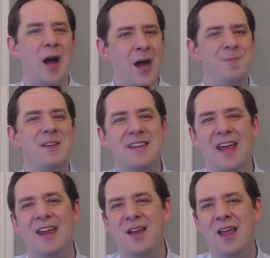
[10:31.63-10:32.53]
up to
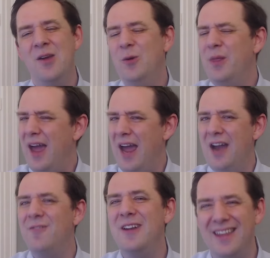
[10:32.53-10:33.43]
date with
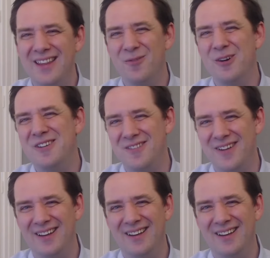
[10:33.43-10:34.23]
everything that we're doing.